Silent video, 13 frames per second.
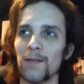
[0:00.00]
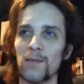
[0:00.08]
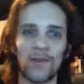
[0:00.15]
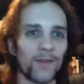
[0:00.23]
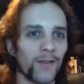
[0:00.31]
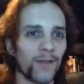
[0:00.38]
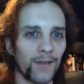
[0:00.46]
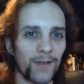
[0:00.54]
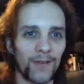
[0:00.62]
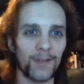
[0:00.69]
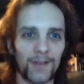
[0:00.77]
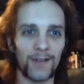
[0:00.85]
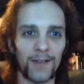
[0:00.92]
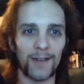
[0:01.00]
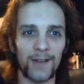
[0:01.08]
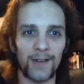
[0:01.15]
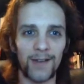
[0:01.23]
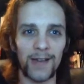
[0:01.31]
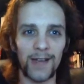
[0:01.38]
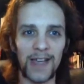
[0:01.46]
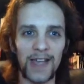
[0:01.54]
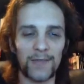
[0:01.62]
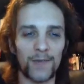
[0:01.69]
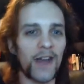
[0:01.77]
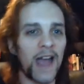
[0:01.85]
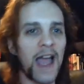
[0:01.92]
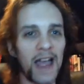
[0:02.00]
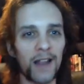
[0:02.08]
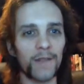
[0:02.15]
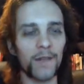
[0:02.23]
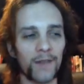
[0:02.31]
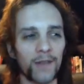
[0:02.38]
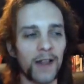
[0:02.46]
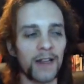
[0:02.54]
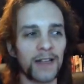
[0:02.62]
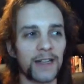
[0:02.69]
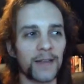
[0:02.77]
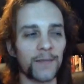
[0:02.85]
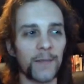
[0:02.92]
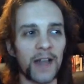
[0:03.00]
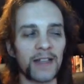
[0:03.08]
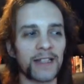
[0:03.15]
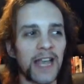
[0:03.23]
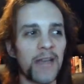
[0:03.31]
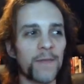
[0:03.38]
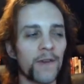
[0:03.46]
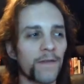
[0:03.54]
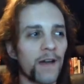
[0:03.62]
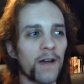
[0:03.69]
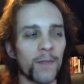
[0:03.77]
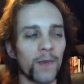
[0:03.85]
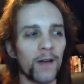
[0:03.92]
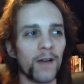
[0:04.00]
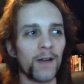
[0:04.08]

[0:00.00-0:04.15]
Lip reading: but it is one hell of a good entertainment film.